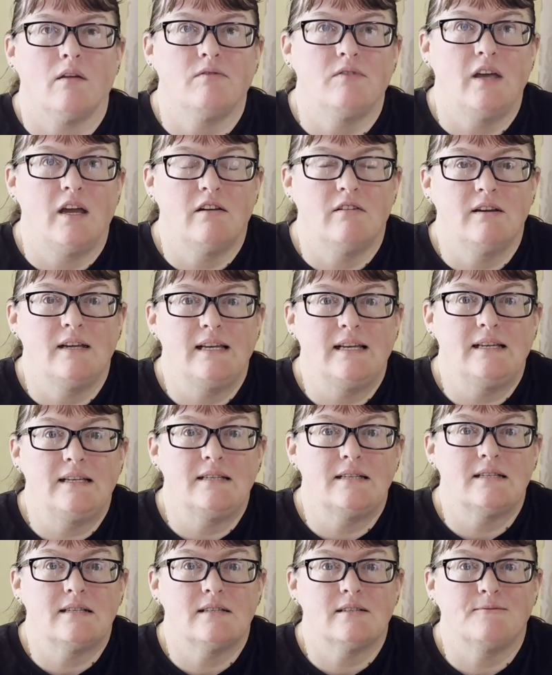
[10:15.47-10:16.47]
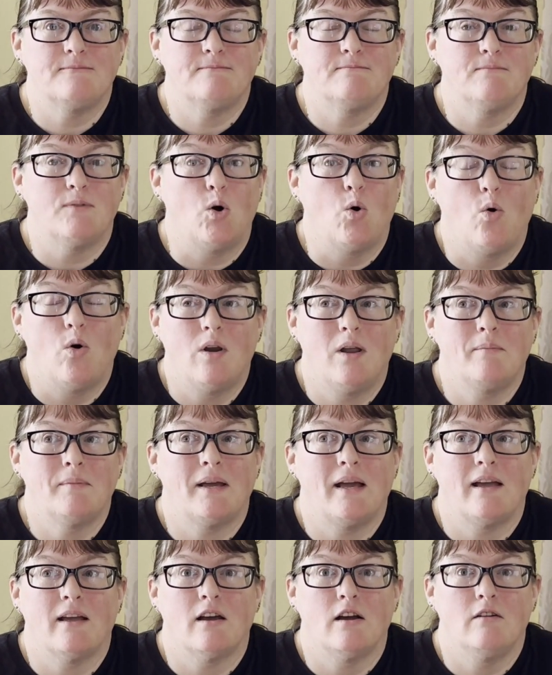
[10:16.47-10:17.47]
There is, all I'm
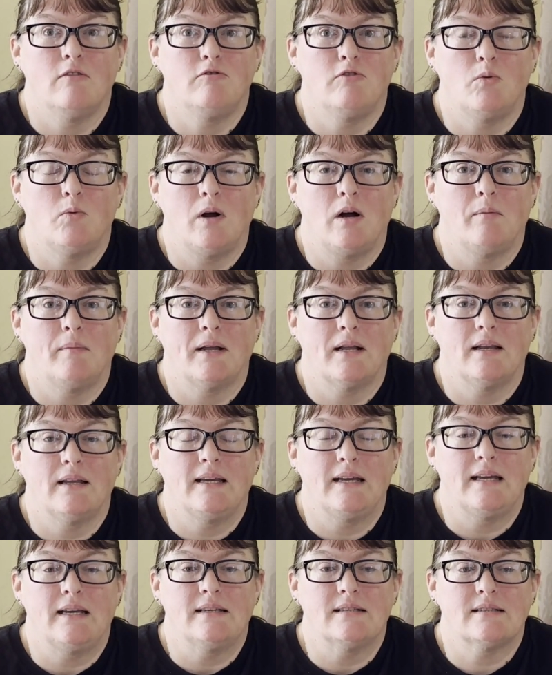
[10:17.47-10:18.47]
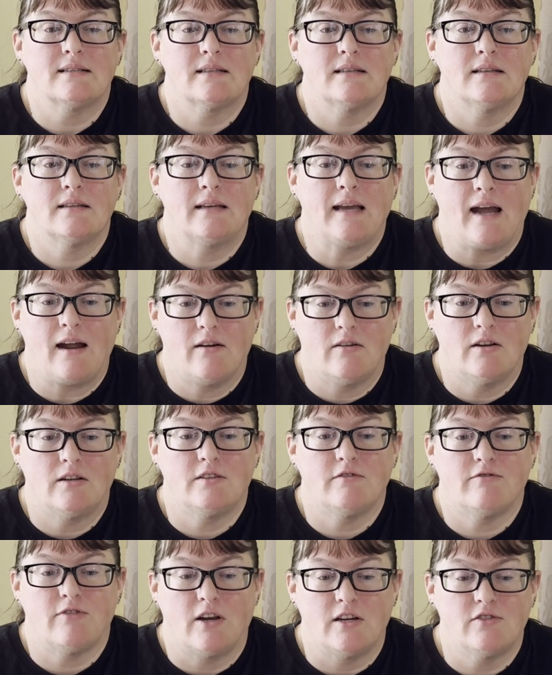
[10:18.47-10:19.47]
getting overwhelmingly is
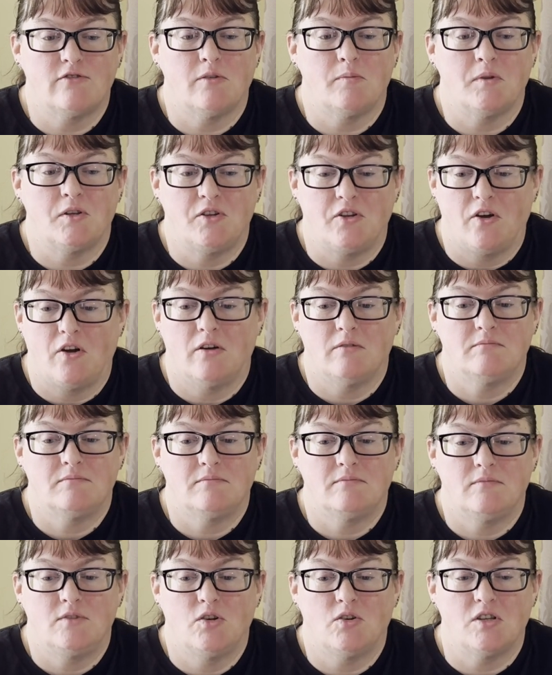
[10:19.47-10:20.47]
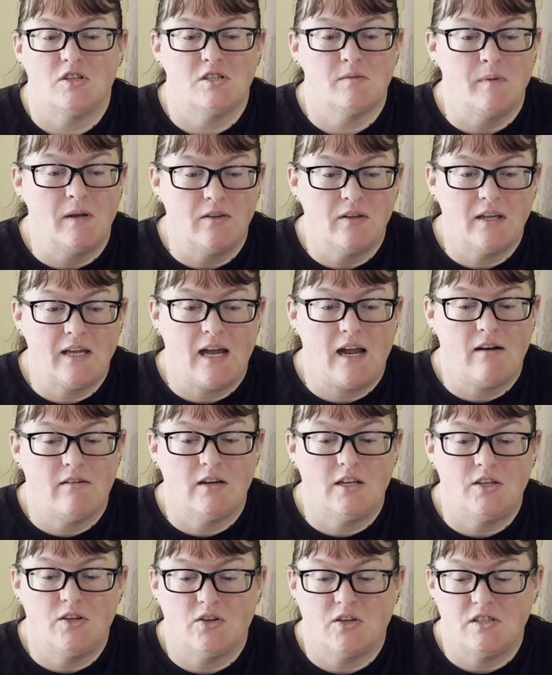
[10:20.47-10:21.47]
carrot fresh from the dirt. You can smell the
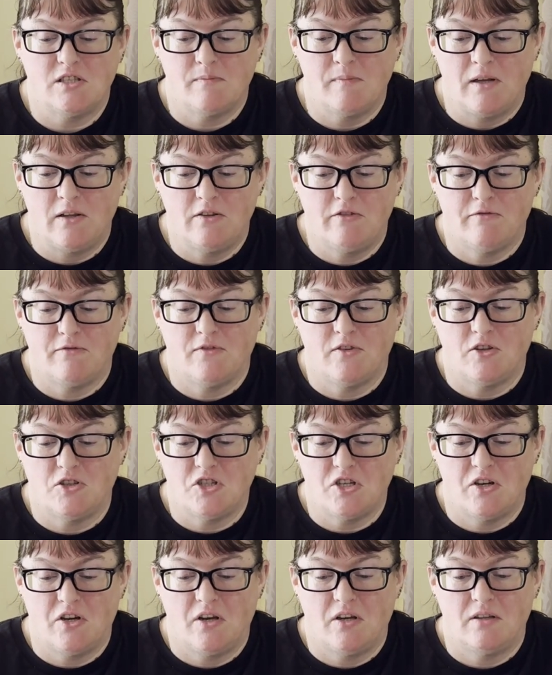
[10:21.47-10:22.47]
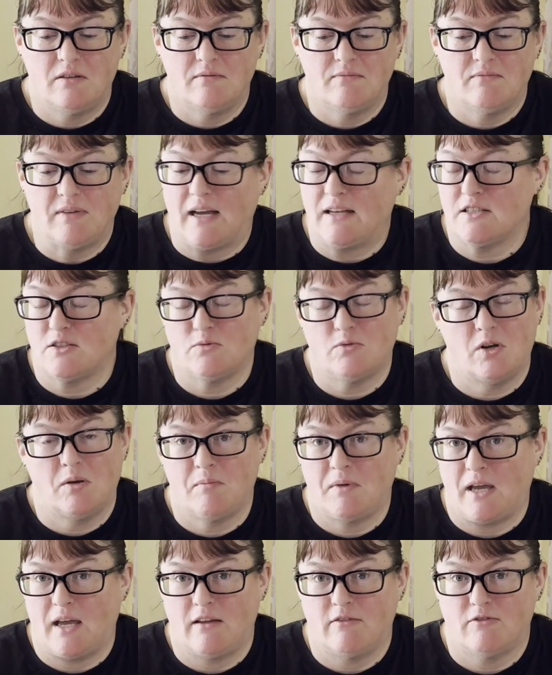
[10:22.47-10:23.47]
carrot, you can smell the dirt. That's what
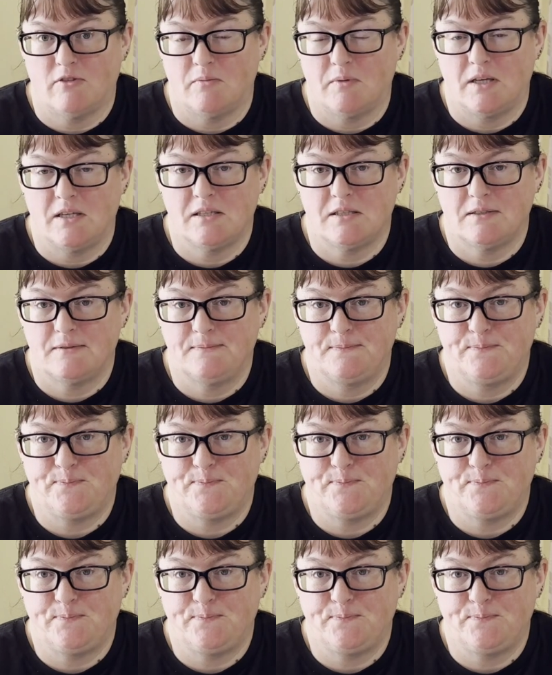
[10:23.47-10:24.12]
I'm getting from this.